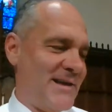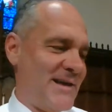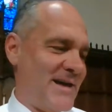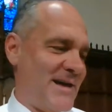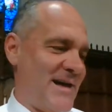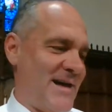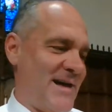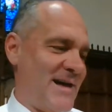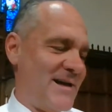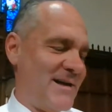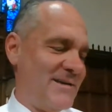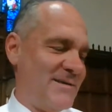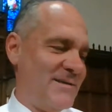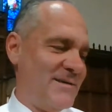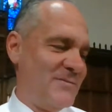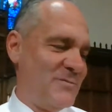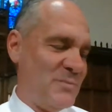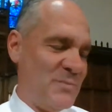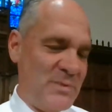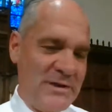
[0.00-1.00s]
It
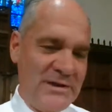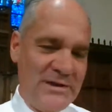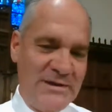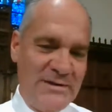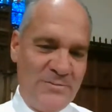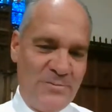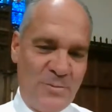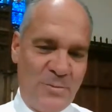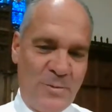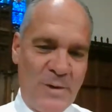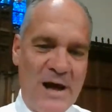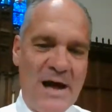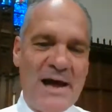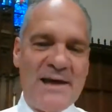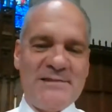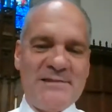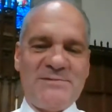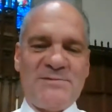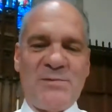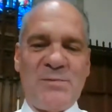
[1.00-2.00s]
would be
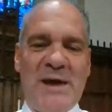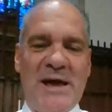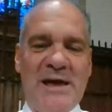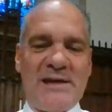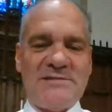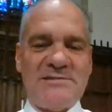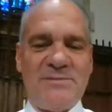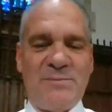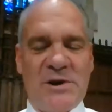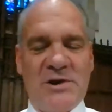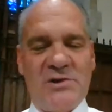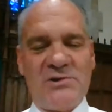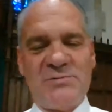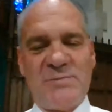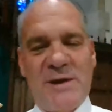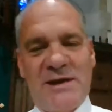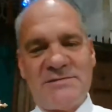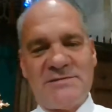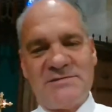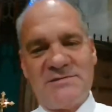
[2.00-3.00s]
wise for parish
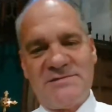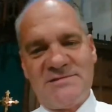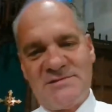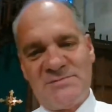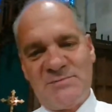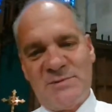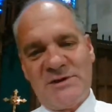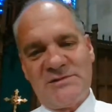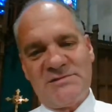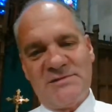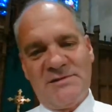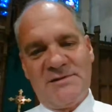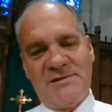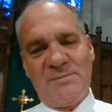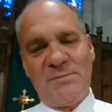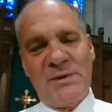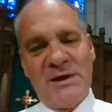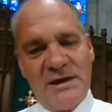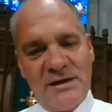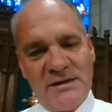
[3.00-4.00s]
pastors especially to
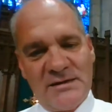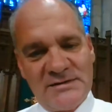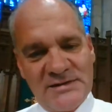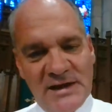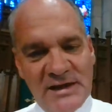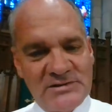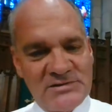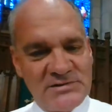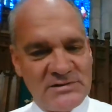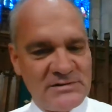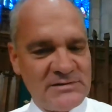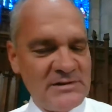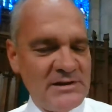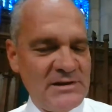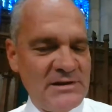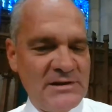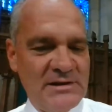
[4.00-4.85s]
pay attention